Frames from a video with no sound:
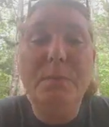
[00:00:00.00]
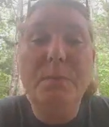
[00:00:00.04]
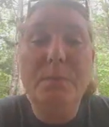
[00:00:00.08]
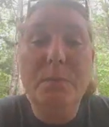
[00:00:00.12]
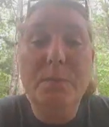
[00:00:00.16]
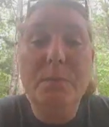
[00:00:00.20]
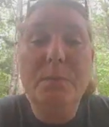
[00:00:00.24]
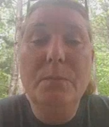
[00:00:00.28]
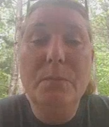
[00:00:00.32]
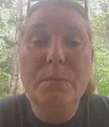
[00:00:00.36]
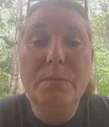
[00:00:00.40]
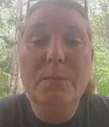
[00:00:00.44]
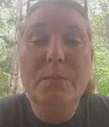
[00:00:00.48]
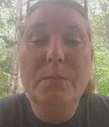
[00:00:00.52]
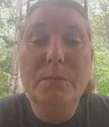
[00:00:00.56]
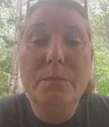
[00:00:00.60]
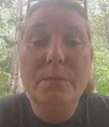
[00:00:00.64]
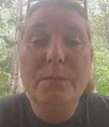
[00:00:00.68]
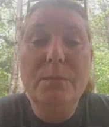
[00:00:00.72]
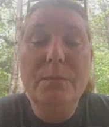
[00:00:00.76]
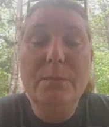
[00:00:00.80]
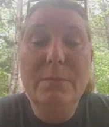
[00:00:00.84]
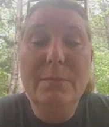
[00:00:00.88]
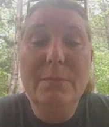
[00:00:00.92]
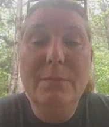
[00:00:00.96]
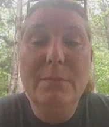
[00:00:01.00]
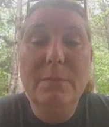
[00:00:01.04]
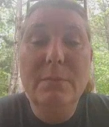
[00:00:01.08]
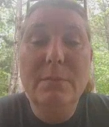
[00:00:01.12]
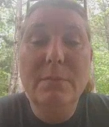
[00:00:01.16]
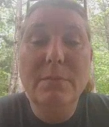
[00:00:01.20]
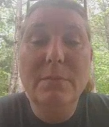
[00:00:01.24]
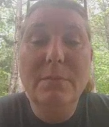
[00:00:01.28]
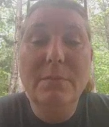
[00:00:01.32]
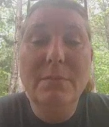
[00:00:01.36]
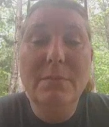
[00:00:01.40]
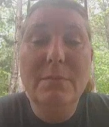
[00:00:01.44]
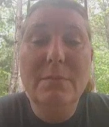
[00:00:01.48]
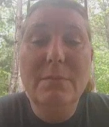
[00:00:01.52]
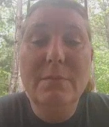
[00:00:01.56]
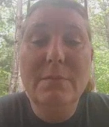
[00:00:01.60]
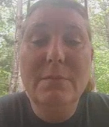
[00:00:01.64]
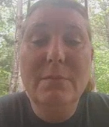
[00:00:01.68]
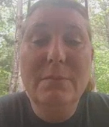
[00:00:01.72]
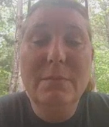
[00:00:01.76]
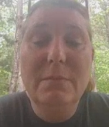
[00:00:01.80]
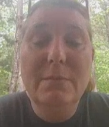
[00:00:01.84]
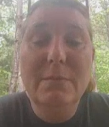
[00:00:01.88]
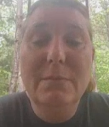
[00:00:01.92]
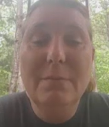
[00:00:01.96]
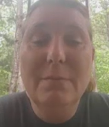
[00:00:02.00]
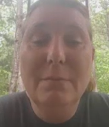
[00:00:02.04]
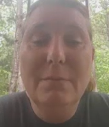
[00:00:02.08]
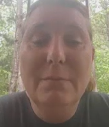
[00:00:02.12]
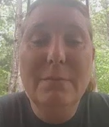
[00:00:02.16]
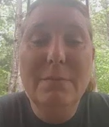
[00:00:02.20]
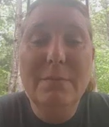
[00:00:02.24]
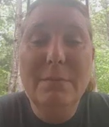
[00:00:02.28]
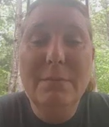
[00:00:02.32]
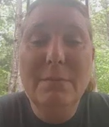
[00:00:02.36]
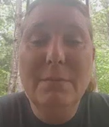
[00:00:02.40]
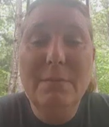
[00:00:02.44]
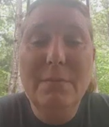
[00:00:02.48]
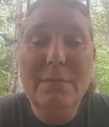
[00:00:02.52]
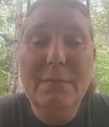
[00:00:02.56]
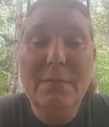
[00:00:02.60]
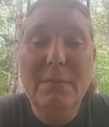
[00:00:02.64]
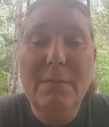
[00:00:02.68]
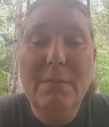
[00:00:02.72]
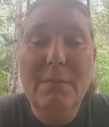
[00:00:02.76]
(silence)